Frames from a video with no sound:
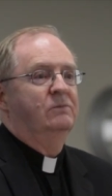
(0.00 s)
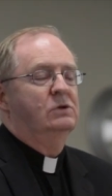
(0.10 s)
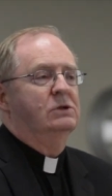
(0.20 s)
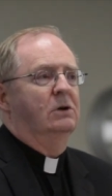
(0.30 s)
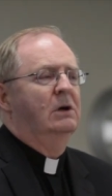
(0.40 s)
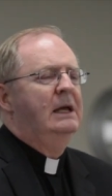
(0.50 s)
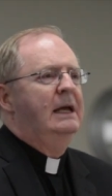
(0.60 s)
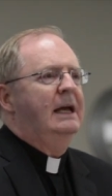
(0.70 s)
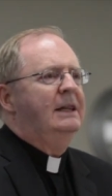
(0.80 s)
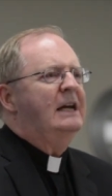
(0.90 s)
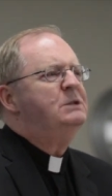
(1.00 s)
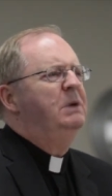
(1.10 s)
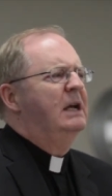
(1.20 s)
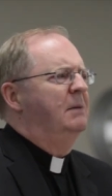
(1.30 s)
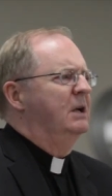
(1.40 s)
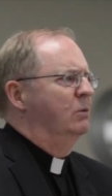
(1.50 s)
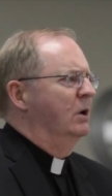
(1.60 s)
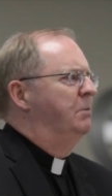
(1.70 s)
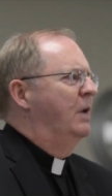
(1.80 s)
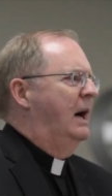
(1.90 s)
So that's becoming a
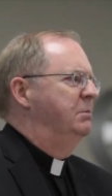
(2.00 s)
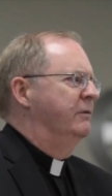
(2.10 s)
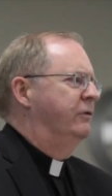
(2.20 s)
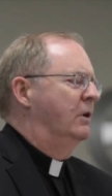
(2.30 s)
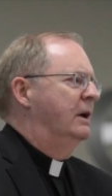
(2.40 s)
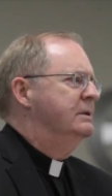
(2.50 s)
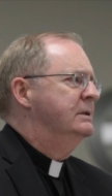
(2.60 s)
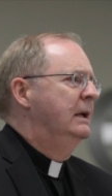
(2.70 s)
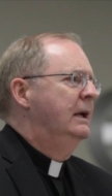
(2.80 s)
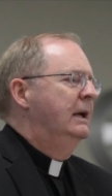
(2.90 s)
real problem for us.